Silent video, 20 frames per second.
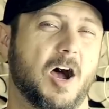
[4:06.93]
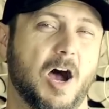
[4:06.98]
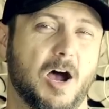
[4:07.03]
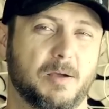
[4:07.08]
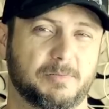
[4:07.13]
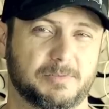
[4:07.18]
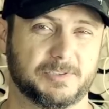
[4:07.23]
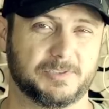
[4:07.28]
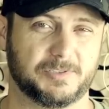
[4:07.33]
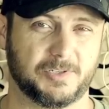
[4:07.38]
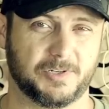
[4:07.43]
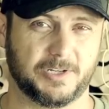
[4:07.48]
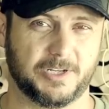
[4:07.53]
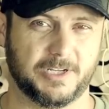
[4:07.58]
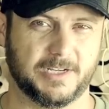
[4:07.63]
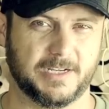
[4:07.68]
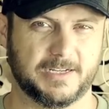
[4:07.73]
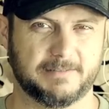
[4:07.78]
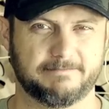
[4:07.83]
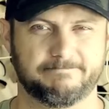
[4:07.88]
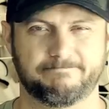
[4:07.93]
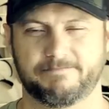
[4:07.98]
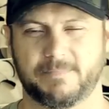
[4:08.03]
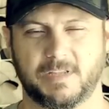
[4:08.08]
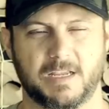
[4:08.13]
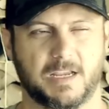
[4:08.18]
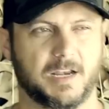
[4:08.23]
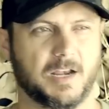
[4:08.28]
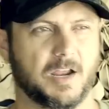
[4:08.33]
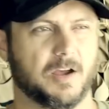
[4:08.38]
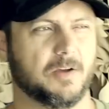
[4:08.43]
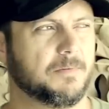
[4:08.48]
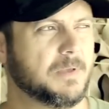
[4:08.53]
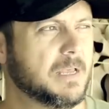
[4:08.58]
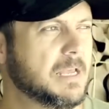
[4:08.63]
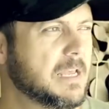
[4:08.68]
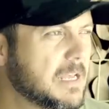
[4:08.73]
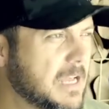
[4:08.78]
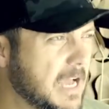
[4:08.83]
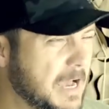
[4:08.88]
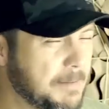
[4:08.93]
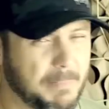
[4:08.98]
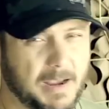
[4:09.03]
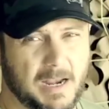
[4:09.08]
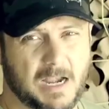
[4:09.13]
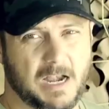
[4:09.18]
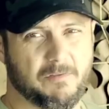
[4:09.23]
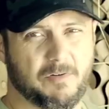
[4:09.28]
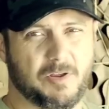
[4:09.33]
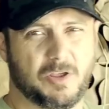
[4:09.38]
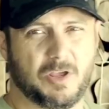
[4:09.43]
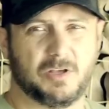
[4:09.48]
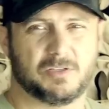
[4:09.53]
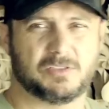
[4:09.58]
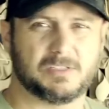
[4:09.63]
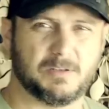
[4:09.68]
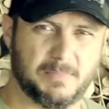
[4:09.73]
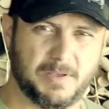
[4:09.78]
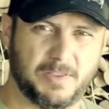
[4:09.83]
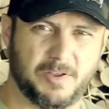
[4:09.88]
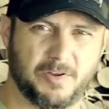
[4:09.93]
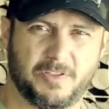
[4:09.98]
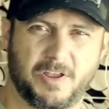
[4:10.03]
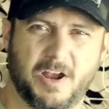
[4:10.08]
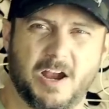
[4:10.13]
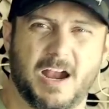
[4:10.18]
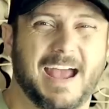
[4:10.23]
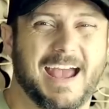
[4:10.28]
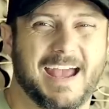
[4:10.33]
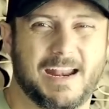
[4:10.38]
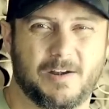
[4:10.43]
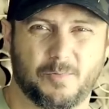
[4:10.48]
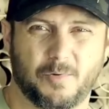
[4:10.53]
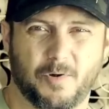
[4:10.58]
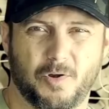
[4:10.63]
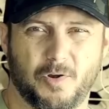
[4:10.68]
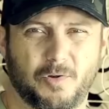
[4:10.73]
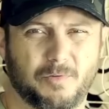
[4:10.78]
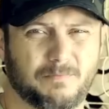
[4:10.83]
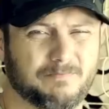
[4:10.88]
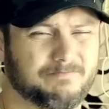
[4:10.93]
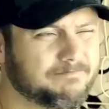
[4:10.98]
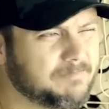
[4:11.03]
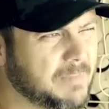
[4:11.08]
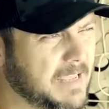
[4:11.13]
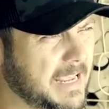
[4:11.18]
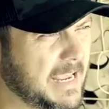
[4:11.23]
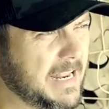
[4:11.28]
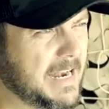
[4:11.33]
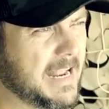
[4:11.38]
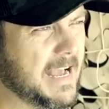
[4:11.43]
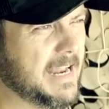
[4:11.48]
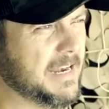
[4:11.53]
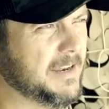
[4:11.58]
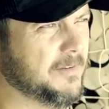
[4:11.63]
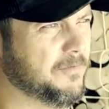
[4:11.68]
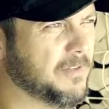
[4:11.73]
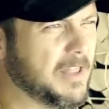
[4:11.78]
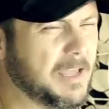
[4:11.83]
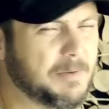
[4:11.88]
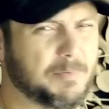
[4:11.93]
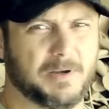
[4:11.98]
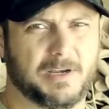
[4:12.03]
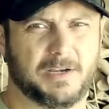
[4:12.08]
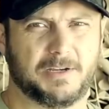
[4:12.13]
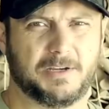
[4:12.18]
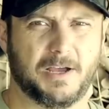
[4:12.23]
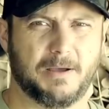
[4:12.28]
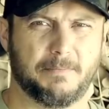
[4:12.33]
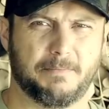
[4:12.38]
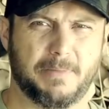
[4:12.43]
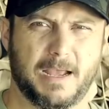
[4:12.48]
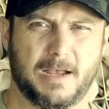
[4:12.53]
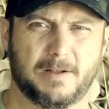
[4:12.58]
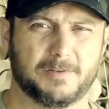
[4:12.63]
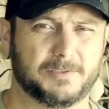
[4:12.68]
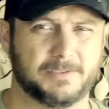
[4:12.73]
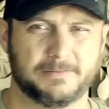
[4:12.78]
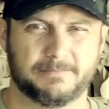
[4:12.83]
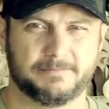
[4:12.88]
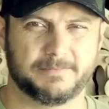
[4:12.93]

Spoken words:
Options are good, you know. I may never use them, but they're there. I had room, and I didn't feel like putting a dump pouch.